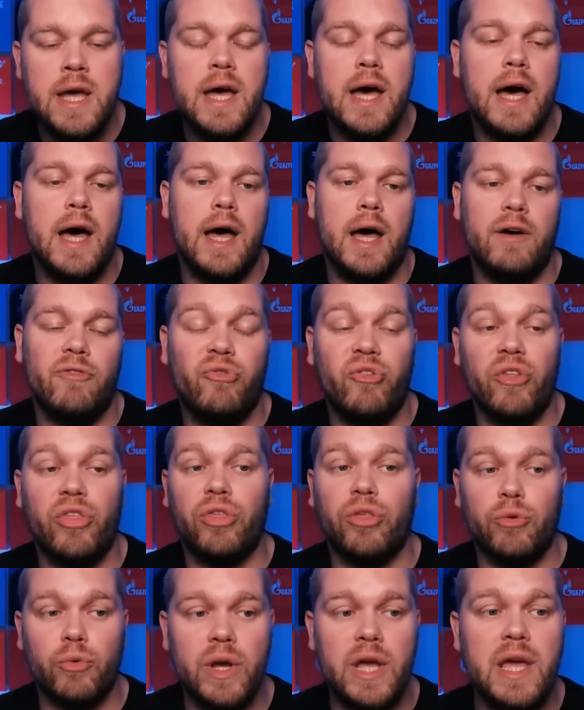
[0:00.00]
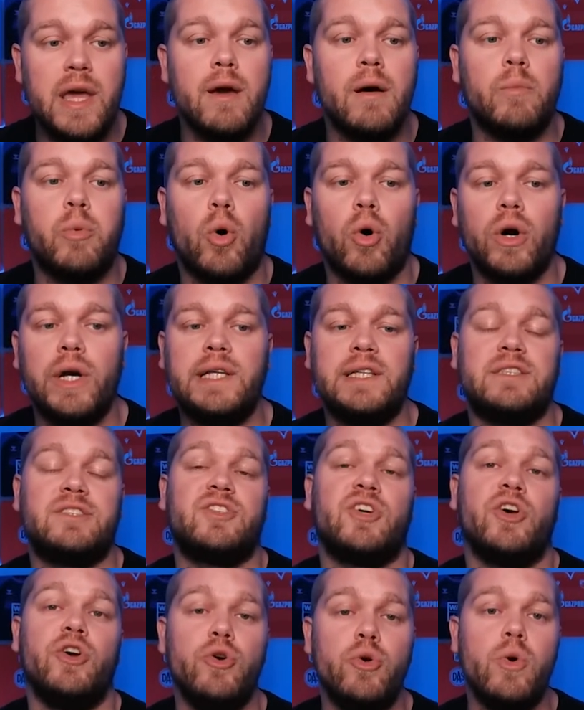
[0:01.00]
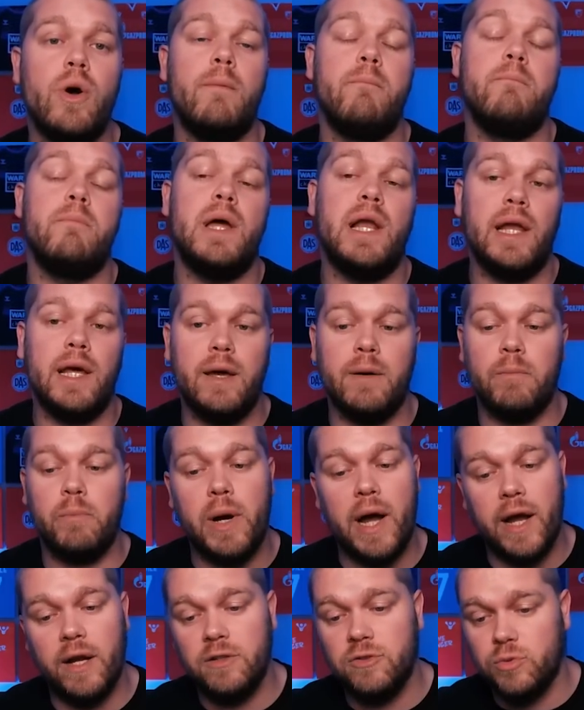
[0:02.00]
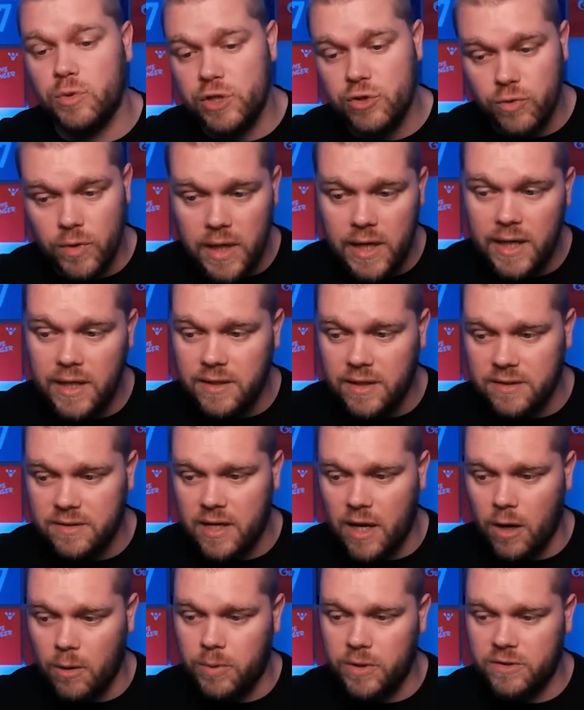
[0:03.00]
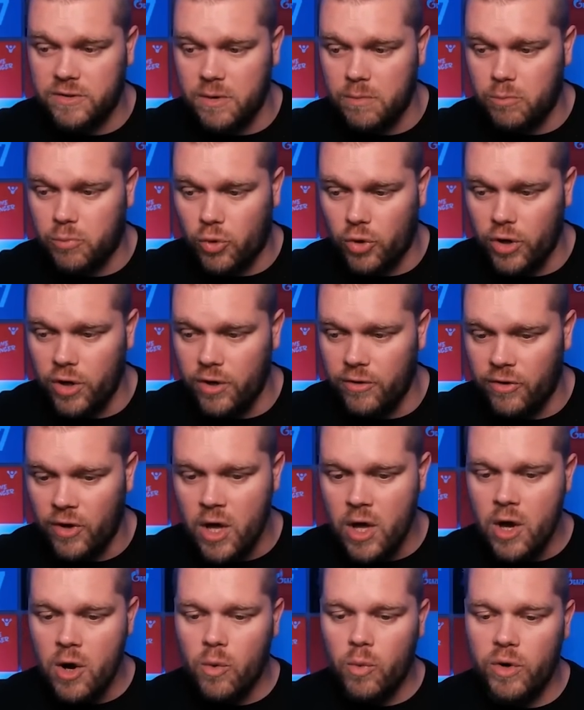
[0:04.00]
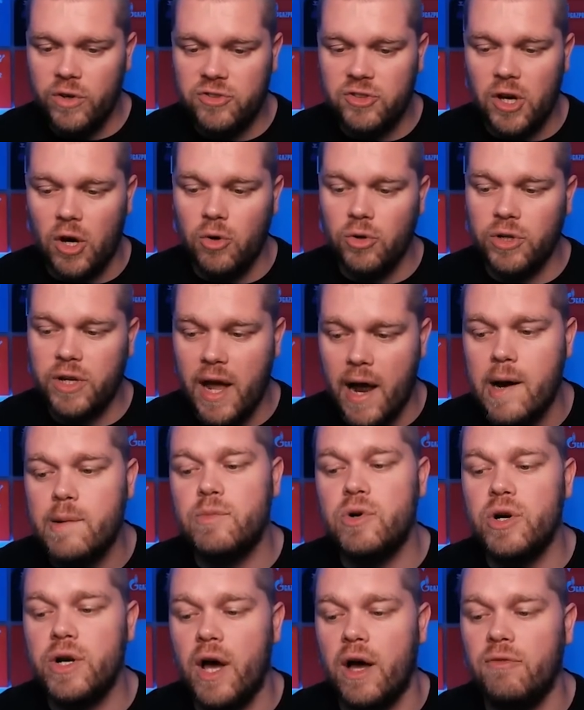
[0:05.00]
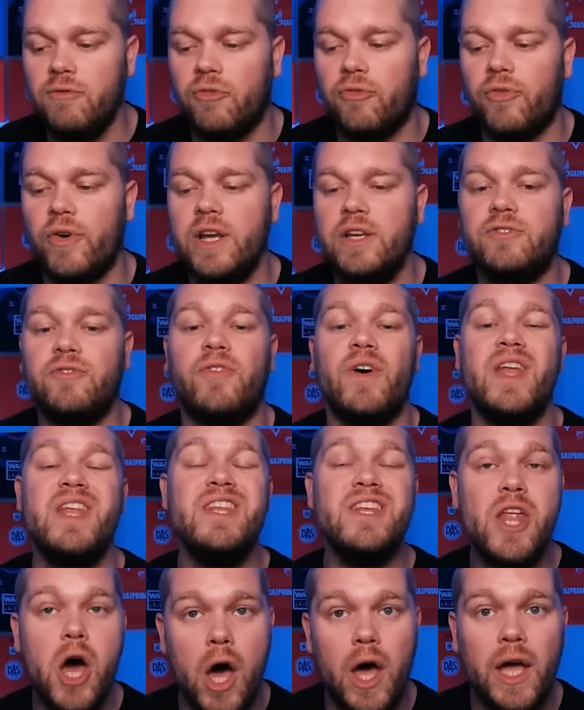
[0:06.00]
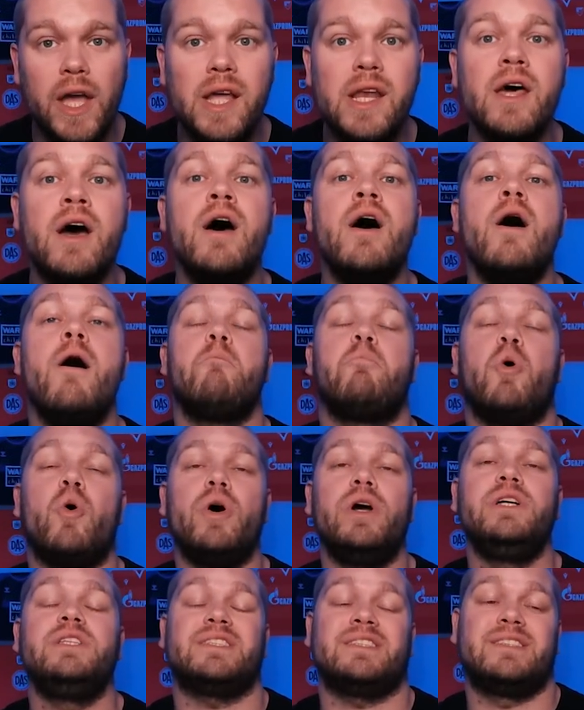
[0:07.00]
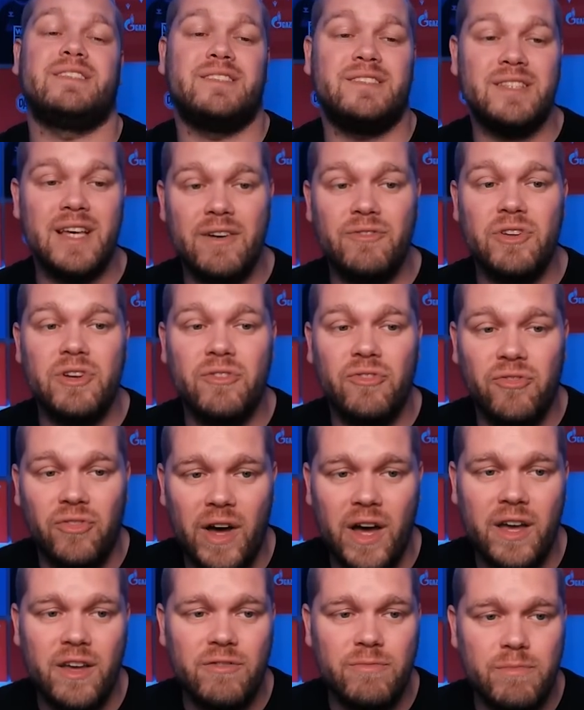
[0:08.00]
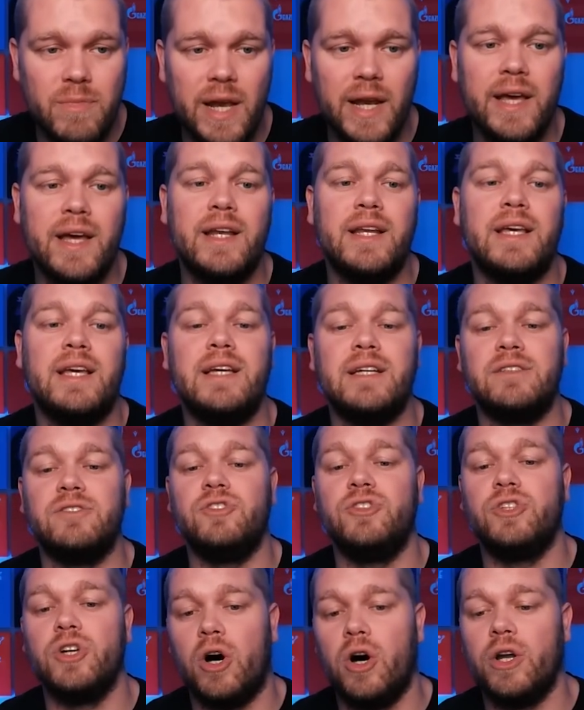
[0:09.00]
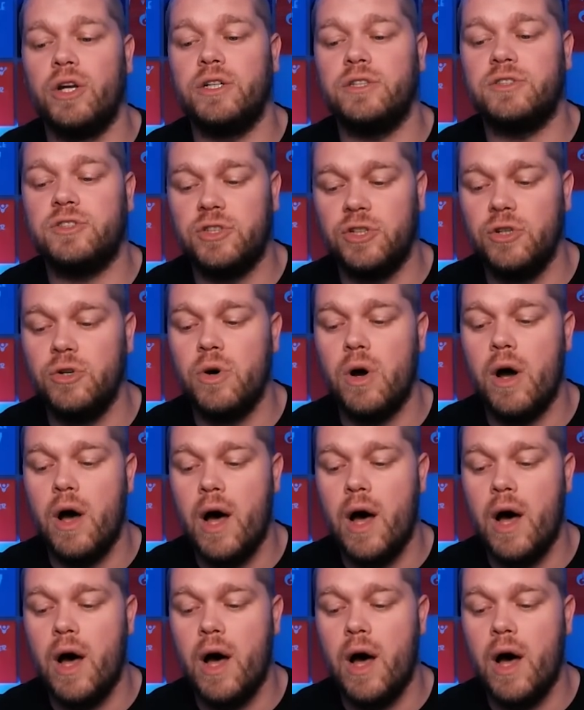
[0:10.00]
for £3.2 million, which really does help us improve. We sold Cameron Humphreys for £9.75 million. He has gone to